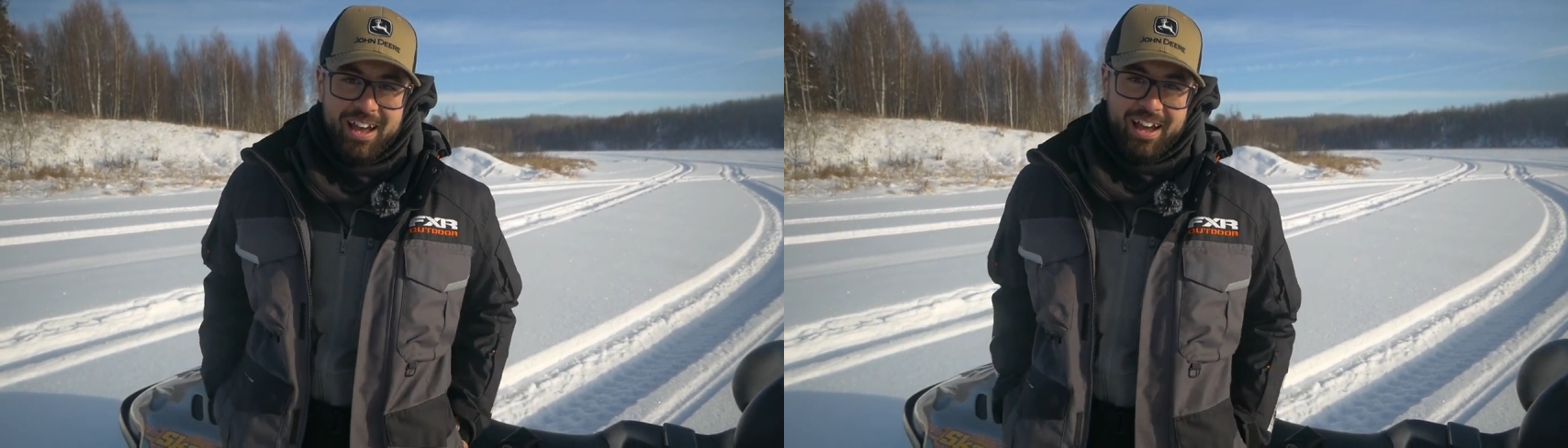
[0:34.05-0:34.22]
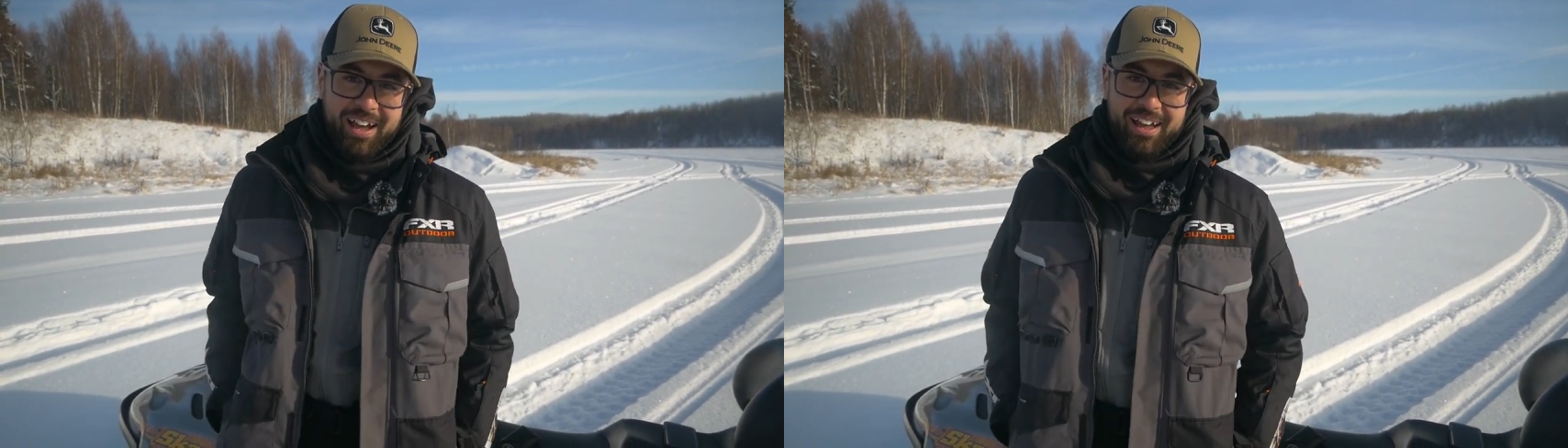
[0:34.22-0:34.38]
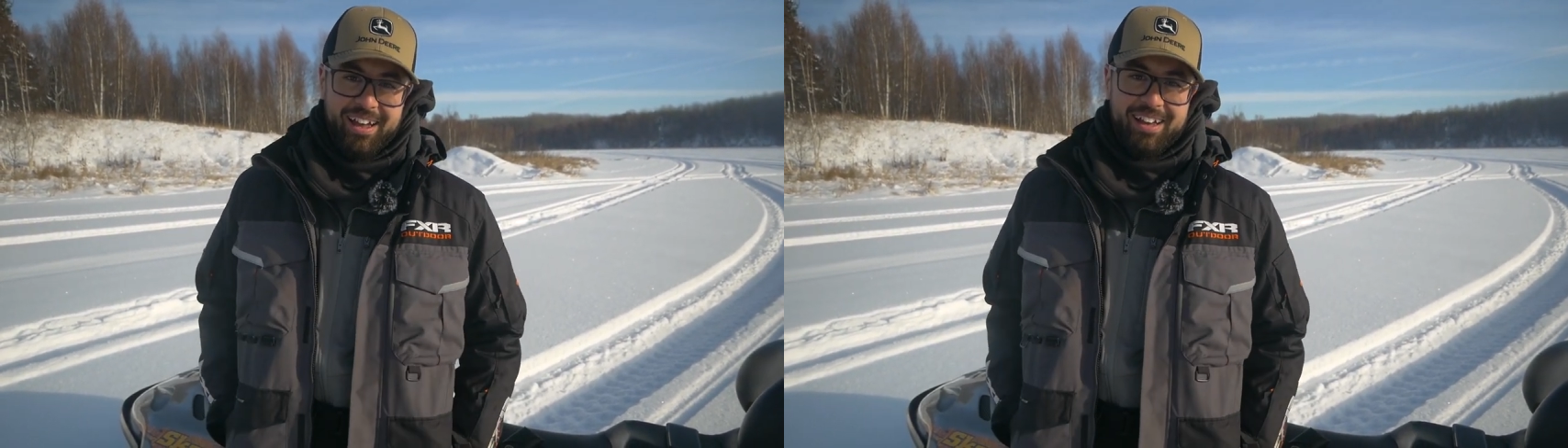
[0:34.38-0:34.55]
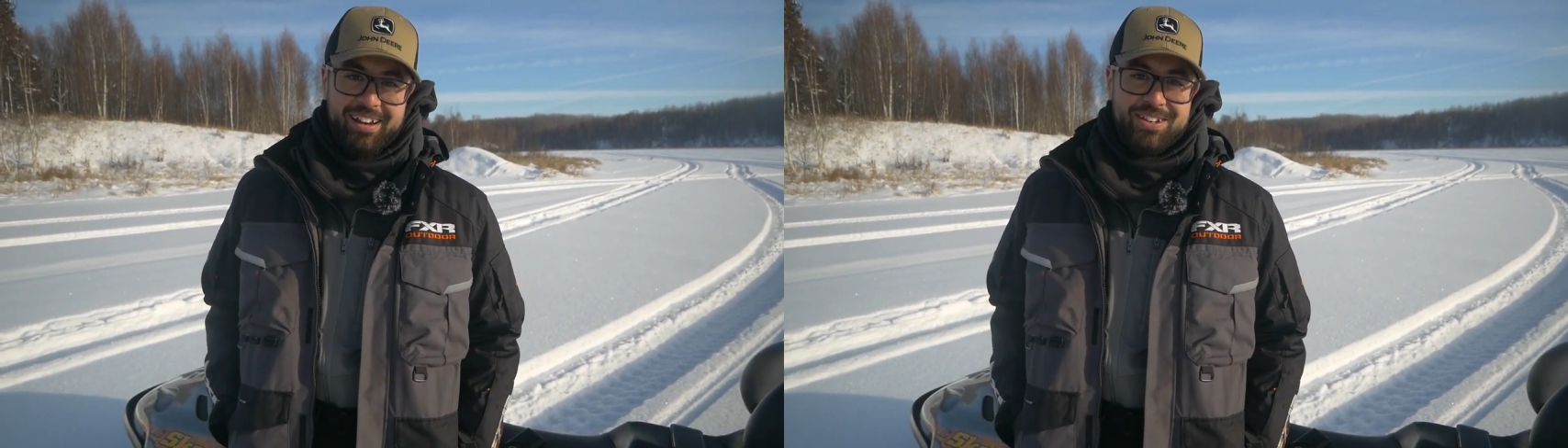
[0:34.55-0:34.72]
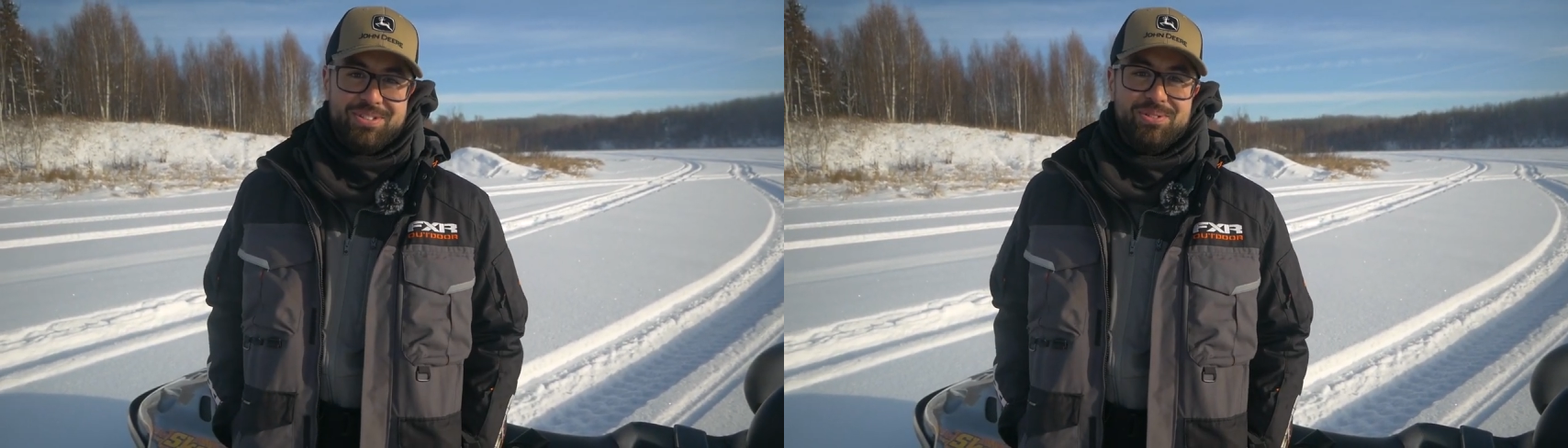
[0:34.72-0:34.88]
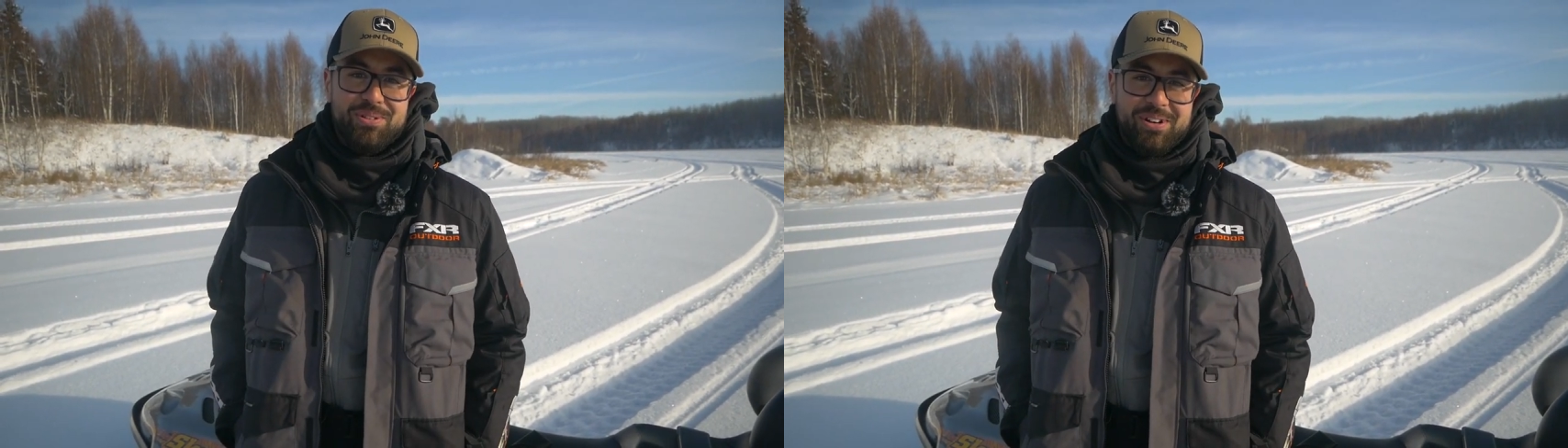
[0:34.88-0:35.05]
Uh,
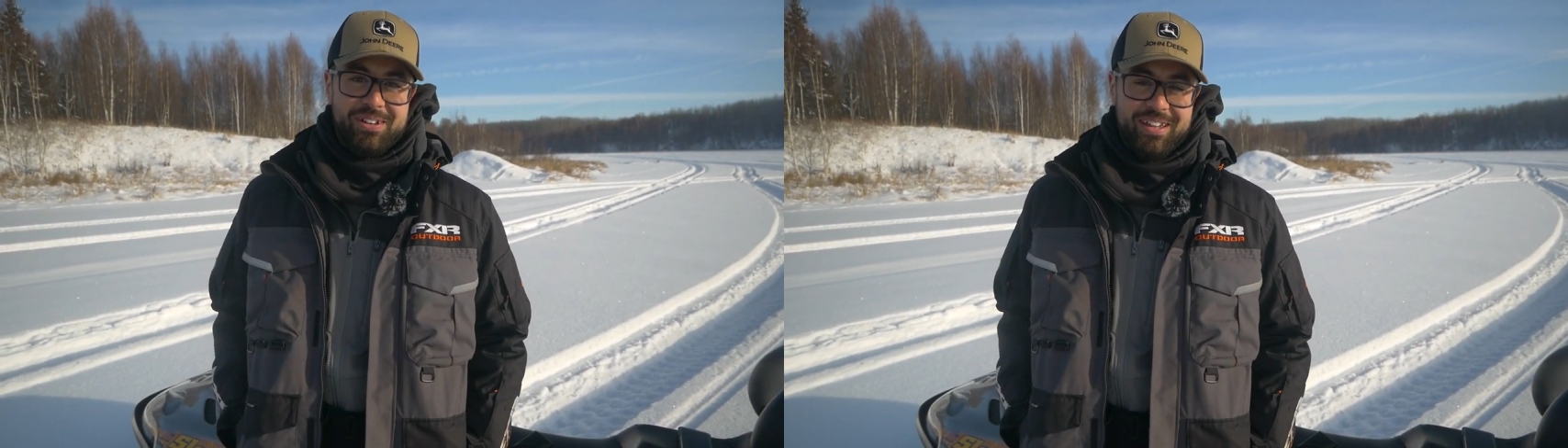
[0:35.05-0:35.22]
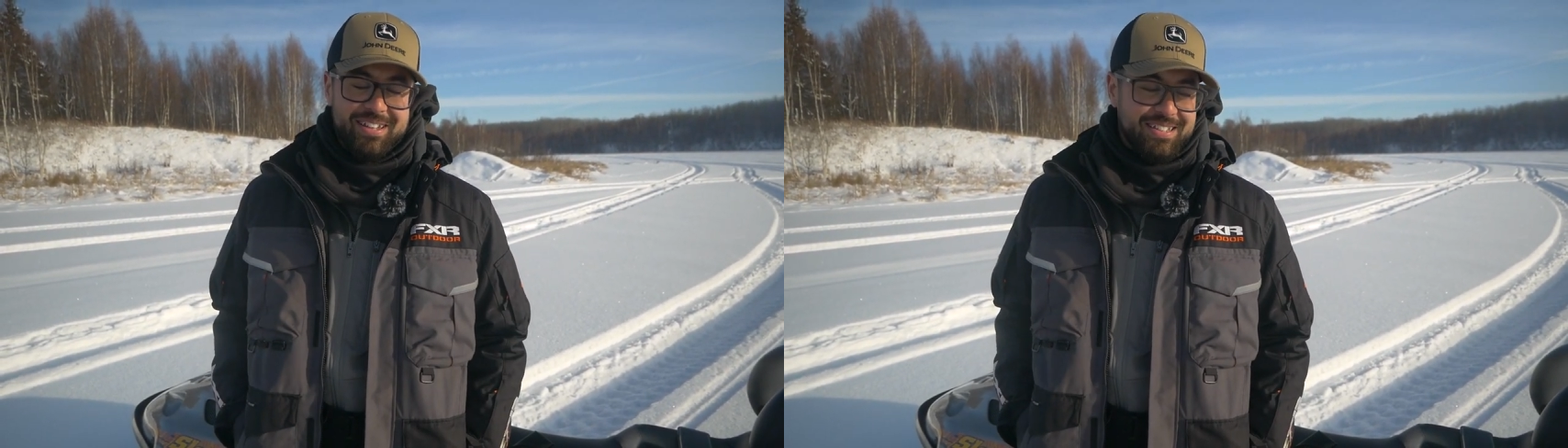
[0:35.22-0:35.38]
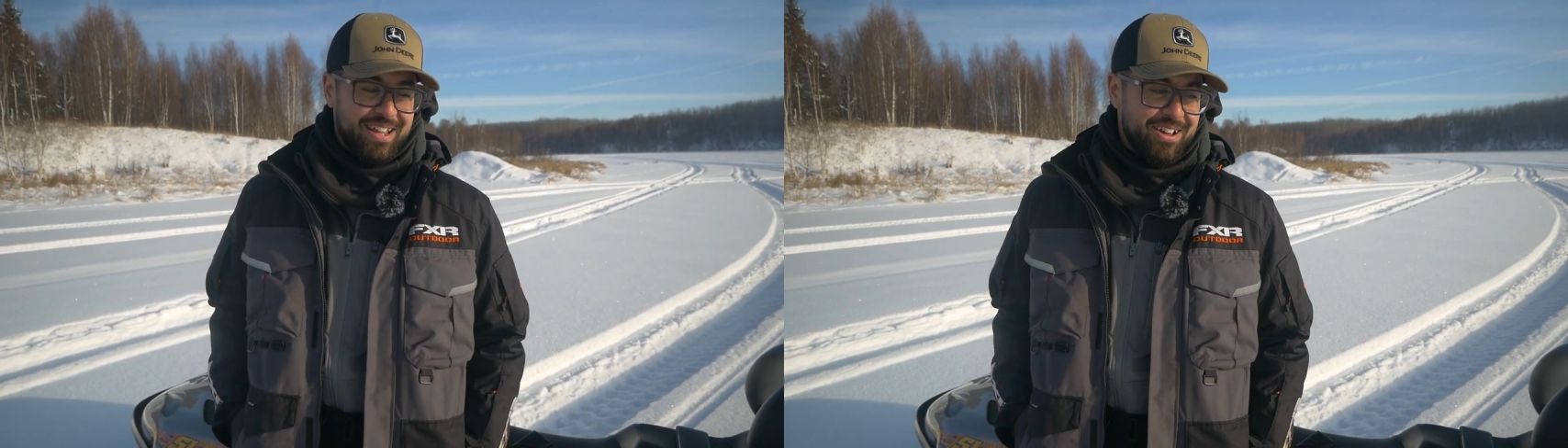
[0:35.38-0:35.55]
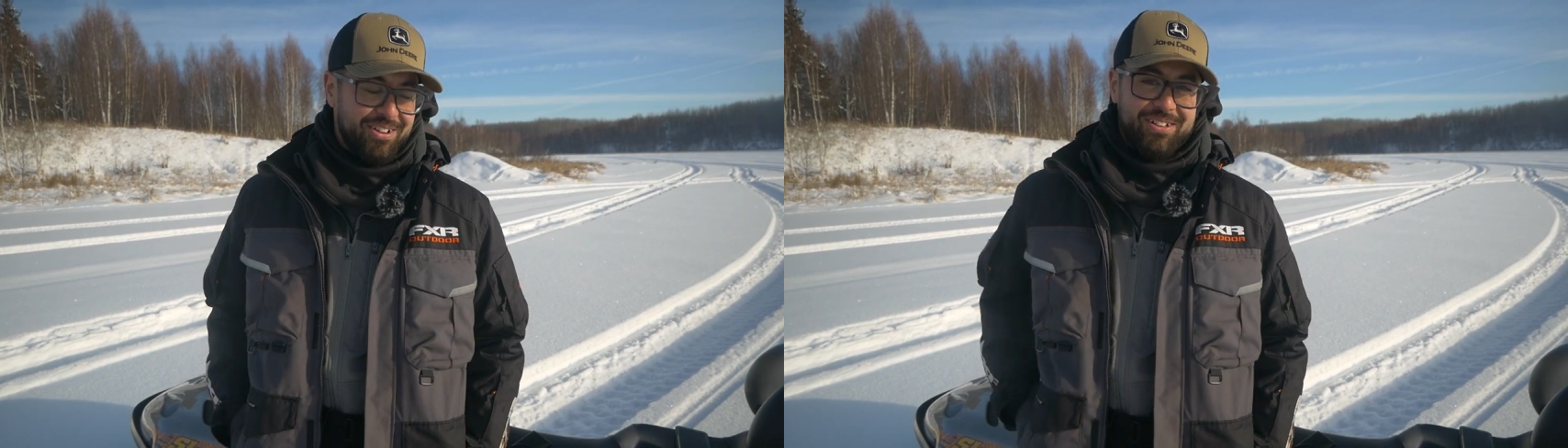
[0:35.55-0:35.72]
got two little kids now.